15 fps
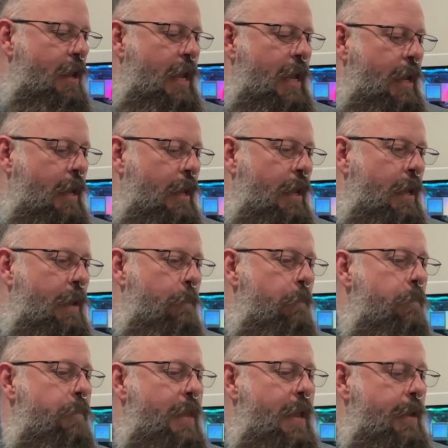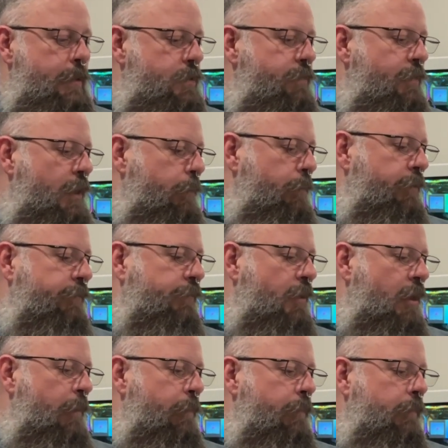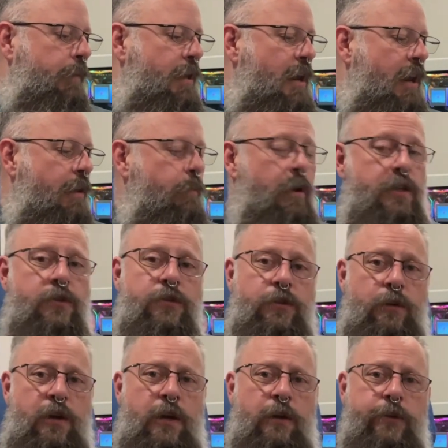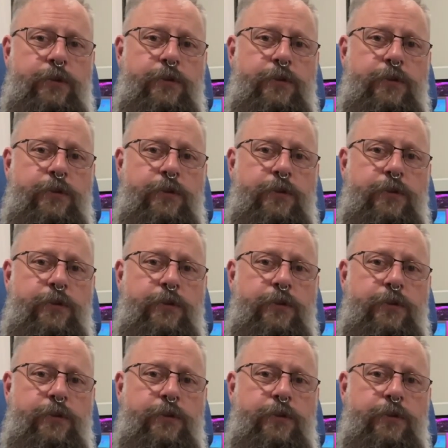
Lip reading: And it's available from Chiron Studios.